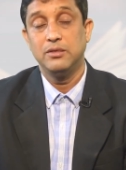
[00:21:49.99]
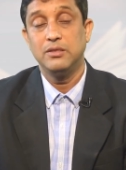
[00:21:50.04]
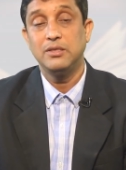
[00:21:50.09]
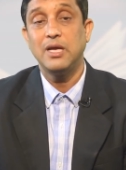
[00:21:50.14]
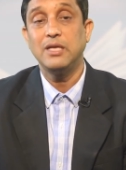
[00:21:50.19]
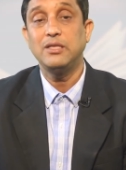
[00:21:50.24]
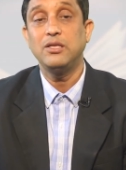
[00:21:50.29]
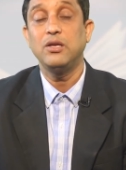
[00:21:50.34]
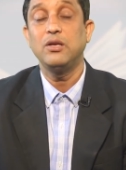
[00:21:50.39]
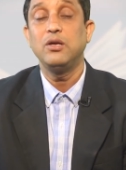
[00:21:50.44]

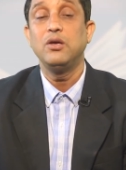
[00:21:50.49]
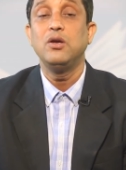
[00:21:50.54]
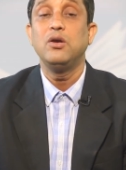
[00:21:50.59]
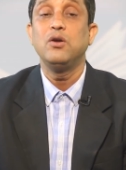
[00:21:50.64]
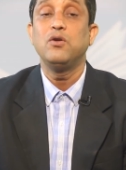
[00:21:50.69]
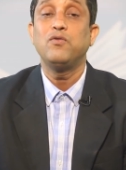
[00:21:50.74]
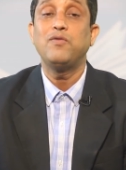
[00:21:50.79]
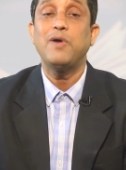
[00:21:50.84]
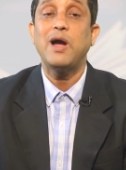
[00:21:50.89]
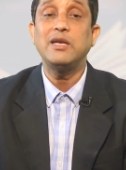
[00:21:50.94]
Rather,
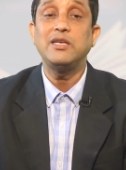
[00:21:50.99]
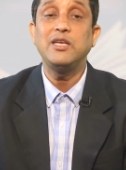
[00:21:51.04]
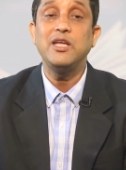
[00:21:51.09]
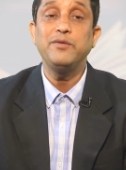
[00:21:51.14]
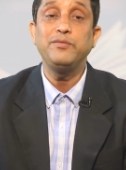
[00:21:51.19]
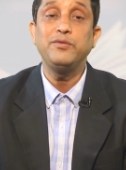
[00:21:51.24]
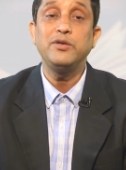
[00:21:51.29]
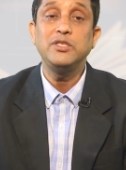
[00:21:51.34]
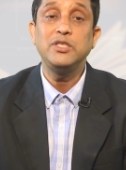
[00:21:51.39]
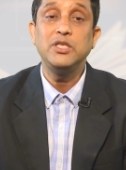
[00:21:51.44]

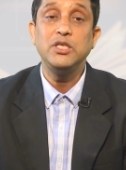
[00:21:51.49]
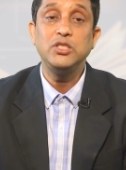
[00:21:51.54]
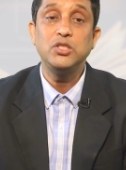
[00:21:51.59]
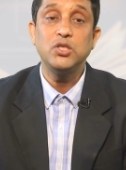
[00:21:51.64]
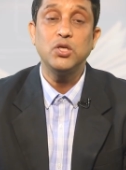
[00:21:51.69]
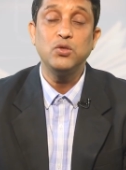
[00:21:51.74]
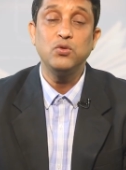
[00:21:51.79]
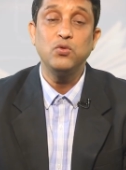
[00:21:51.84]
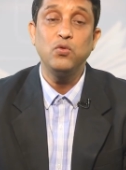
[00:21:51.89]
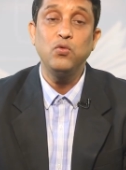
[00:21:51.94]
whatever
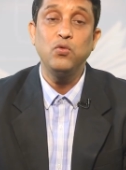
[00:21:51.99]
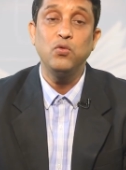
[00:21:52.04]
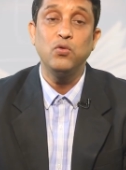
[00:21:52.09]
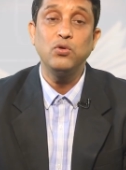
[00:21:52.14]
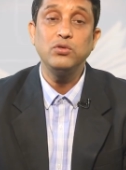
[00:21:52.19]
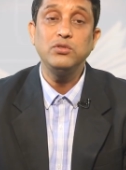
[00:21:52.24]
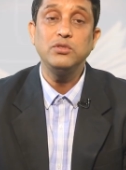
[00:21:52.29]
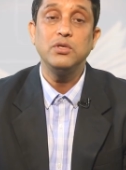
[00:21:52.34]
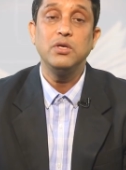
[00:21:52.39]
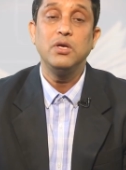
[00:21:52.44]
teacher
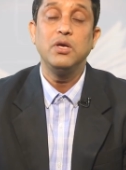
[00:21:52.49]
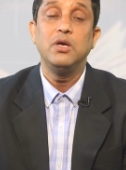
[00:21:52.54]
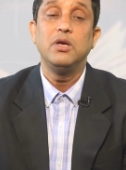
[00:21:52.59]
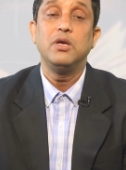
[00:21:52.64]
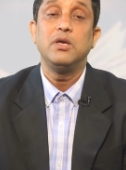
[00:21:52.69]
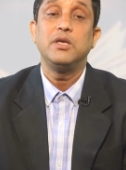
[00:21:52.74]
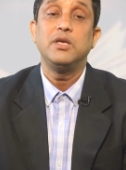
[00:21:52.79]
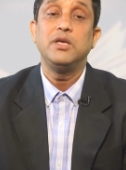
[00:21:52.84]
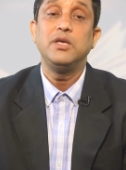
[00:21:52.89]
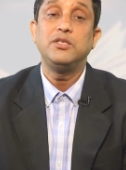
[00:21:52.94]
knows,
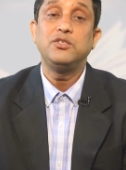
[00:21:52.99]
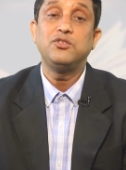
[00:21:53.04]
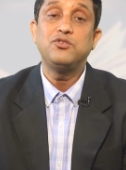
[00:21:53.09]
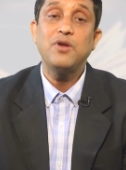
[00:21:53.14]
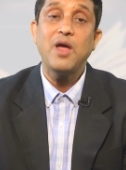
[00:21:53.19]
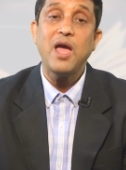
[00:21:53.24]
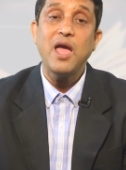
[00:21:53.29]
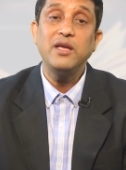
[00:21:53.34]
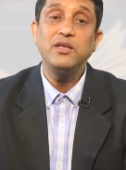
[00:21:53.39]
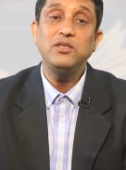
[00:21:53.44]
he
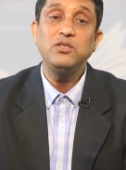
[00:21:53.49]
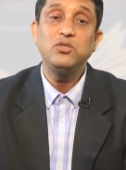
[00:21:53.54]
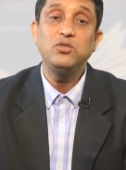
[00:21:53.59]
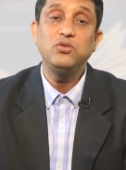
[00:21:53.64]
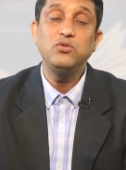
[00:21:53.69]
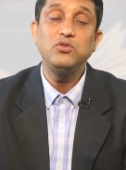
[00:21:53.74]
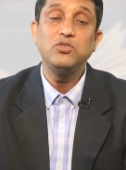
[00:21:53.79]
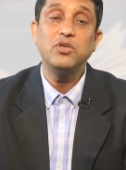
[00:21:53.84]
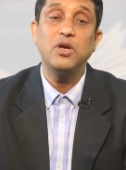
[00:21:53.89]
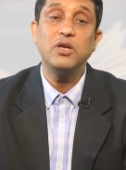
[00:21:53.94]
tries
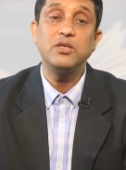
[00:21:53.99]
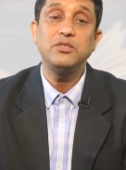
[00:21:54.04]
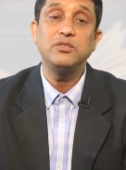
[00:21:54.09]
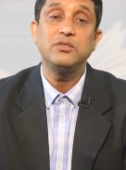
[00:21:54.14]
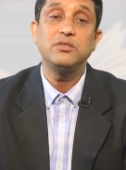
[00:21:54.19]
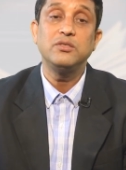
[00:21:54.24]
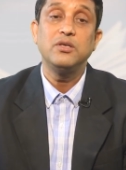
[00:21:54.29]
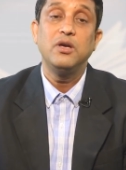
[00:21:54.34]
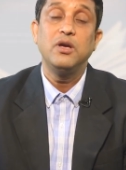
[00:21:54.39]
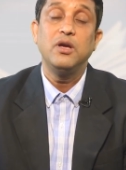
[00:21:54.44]
to just
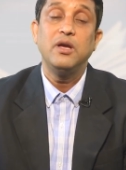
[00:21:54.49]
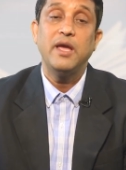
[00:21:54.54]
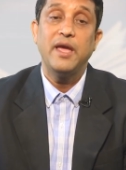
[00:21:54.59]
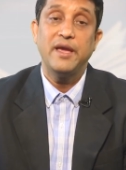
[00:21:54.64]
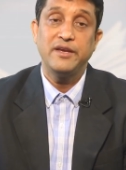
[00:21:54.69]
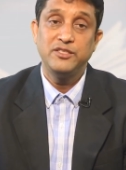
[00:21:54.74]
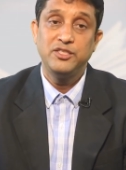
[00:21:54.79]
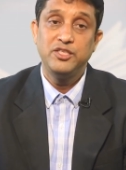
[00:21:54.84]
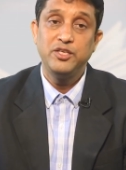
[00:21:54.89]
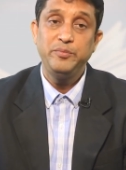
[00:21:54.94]

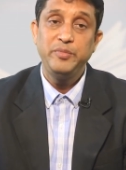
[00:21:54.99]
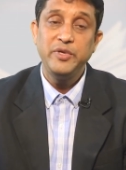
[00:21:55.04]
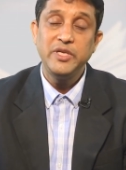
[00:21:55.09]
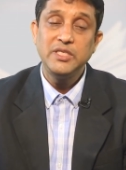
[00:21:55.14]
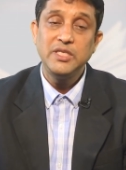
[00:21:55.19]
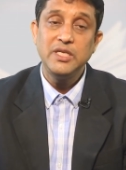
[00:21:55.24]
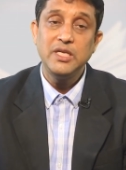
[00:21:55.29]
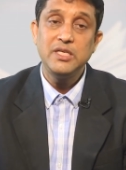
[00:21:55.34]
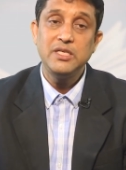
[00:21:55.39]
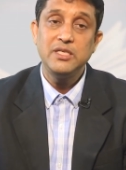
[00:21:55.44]

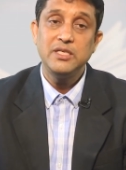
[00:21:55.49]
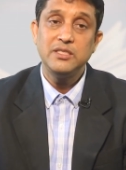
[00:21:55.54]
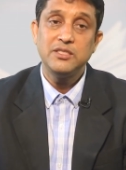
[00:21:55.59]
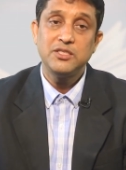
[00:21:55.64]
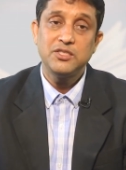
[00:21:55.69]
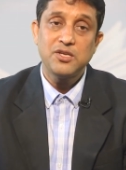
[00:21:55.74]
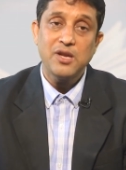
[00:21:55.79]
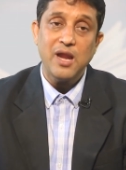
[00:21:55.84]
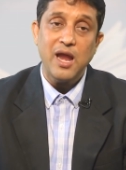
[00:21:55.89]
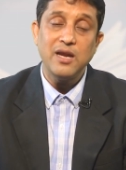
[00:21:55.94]
exhibit
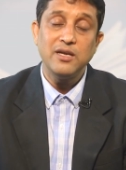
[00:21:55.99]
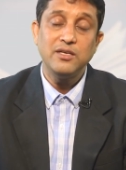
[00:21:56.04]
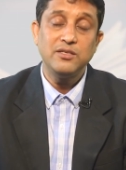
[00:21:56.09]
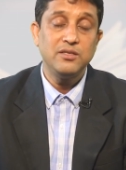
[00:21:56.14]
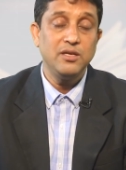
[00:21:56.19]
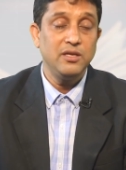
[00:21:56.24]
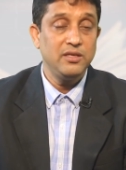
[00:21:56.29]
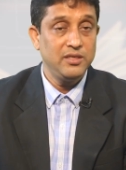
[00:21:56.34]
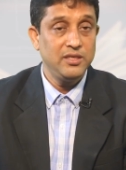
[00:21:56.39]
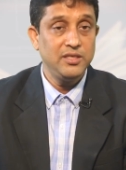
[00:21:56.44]
it,
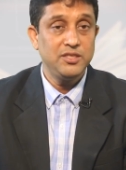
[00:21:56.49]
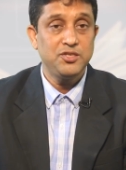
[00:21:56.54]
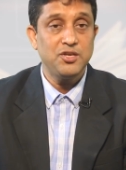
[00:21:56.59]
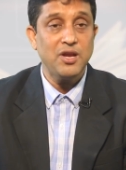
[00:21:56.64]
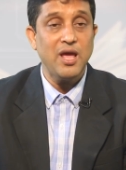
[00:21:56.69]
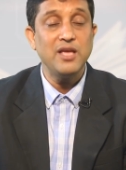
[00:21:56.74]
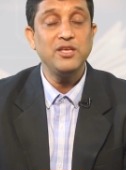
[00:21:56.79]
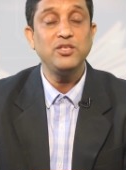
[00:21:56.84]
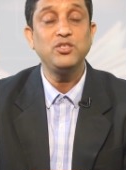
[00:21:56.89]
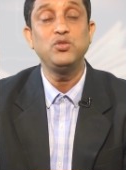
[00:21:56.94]
he
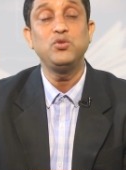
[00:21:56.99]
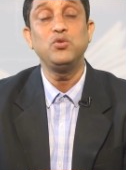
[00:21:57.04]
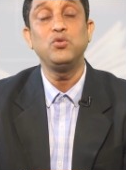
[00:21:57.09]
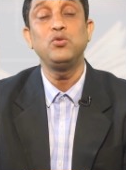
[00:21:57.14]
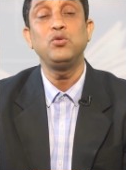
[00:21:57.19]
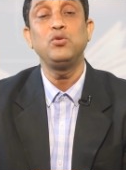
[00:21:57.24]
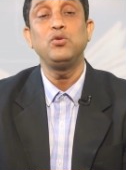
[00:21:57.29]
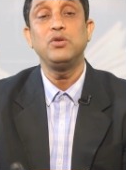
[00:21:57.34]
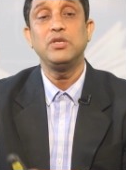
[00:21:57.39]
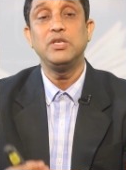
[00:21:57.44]

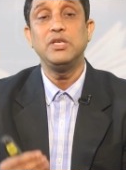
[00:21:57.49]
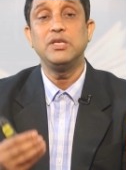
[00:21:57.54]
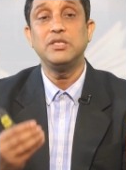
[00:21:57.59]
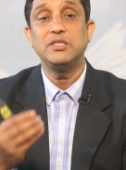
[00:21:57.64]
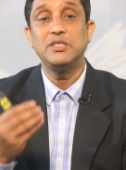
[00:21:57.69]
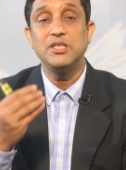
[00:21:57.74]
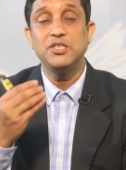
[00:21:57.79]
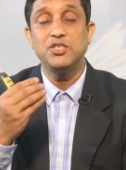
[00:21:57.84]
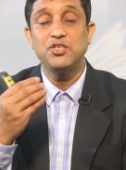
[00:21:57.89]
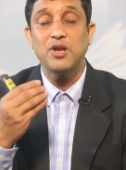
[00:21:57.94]
or
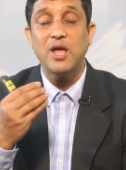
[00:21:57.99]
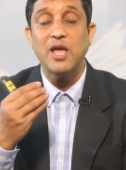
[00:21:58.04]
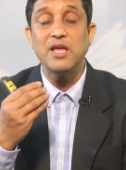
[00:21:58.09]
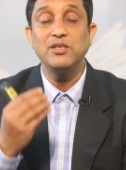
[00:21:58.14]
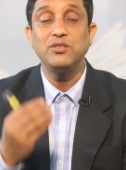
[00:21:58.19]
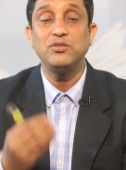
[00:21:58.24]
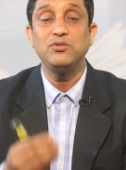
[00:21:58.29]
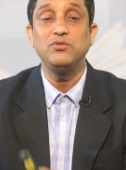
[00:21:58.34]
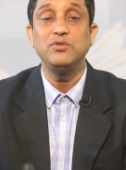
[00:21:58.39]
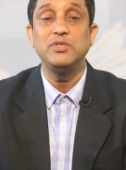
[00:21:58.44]
she
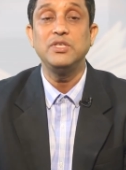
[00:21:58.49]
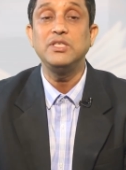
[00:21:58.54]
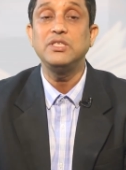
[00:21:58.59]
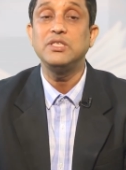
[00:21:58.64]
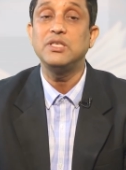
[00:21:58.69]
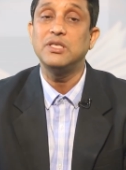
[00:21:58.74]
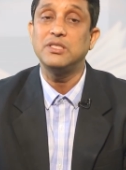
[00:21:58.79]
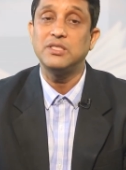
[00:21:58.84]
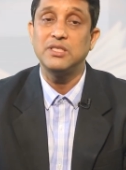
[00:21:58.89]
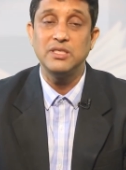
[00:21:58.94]
tries to
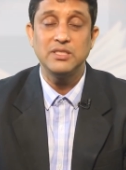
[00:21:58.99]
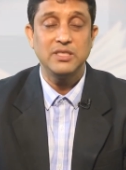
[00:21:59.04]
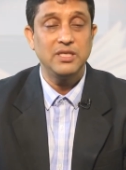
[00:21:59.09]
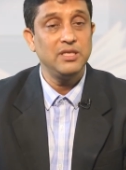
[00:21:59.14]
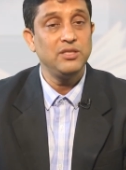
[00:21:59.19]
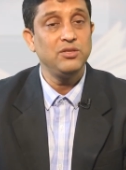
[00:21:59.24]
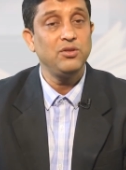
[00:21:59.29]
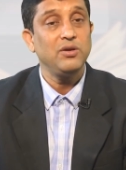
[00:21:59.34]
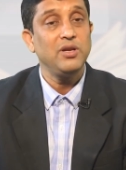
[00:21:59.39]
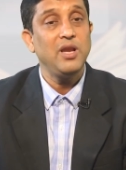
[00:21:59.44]
discuss it
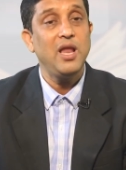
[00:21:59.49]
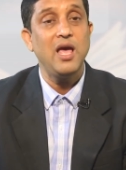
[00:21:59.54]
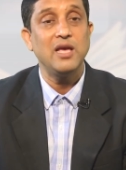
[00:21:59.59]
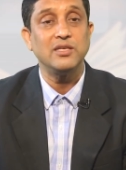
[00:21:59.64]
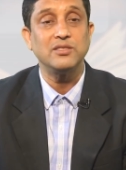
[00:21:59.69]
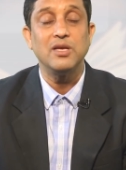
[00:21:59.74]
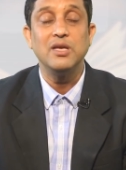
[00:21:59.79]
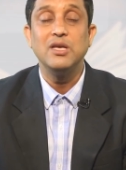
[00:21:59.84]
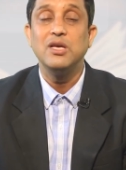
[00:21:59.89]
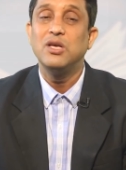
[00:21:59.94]
in the
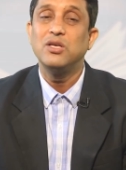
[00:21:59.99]
class.